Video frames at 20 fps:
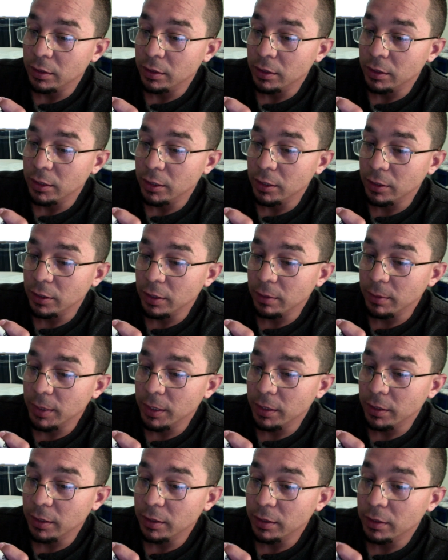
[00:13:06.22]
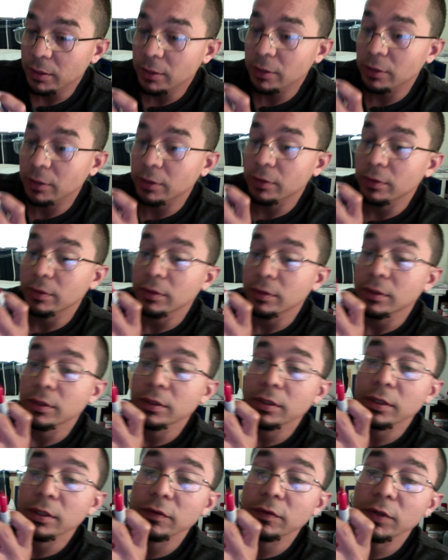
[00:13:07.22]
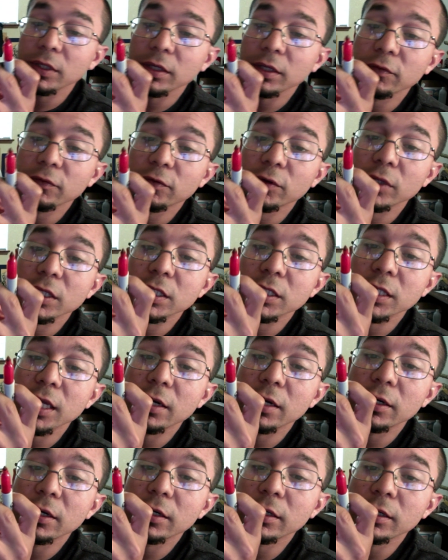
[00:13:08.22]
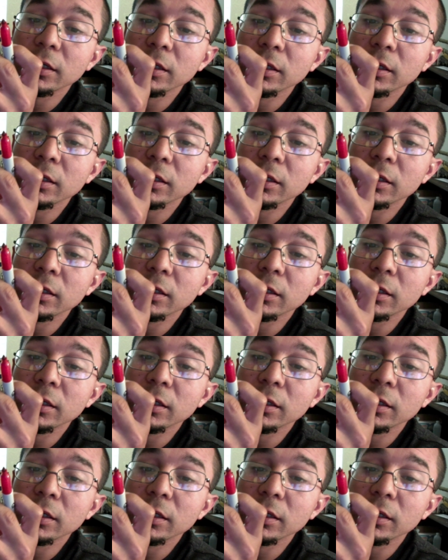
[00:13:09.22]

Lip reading: You know what I mean? So if you're looking for the center